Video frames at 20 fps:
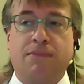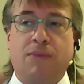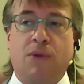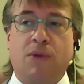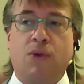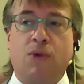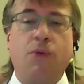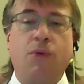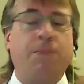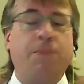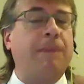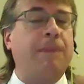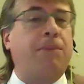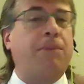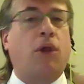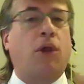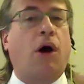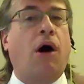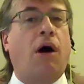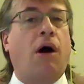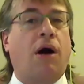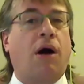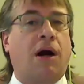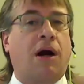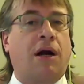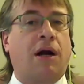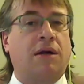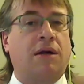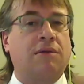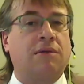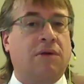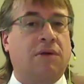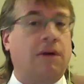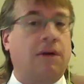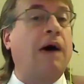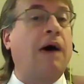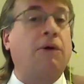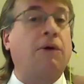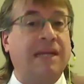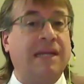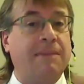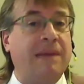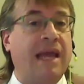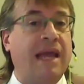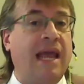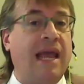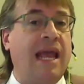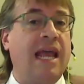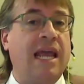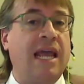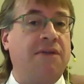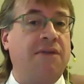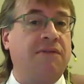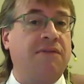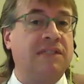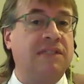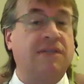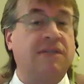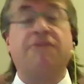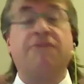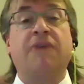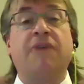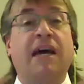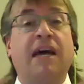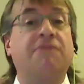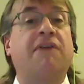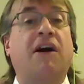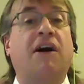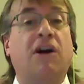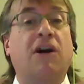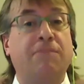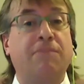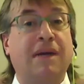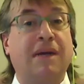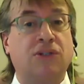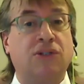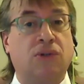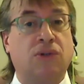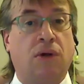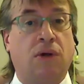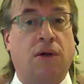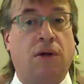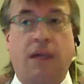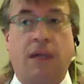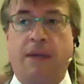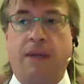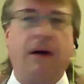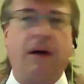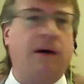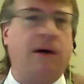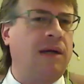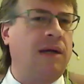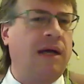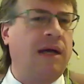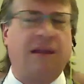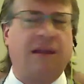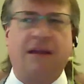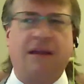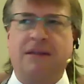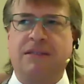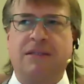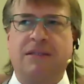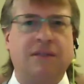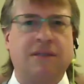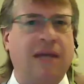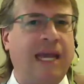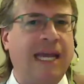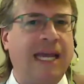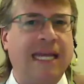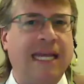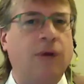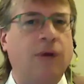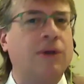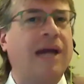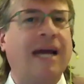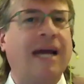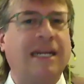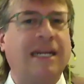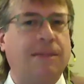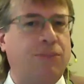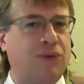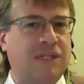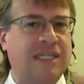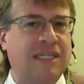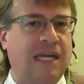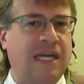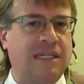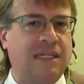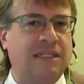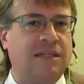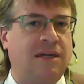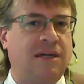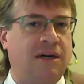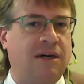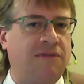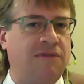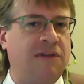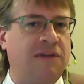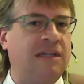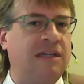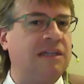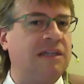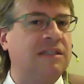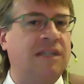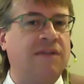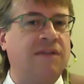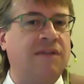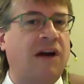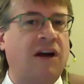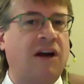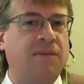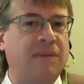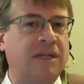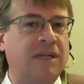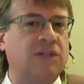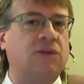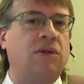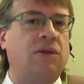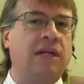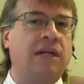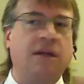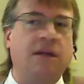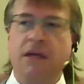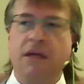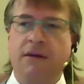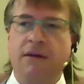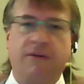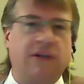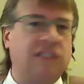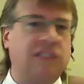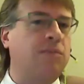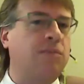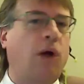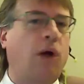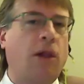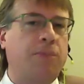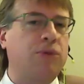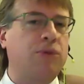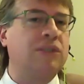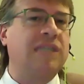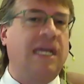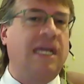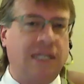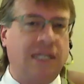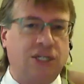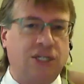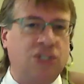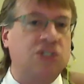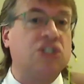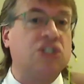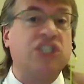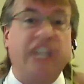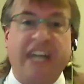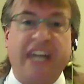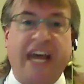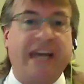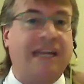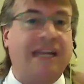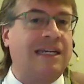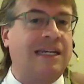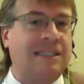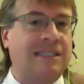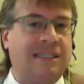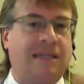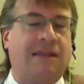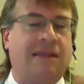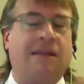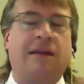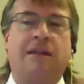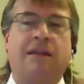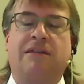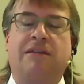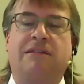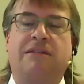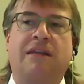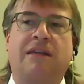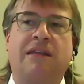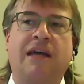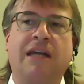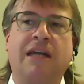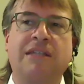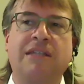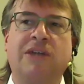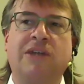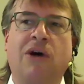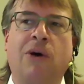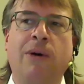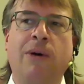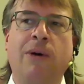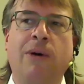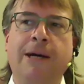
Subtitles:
who people are and how they behave is environmental. About I think it's 80 or 90% of it is environmental, and a small percentage is genetics and things like that. So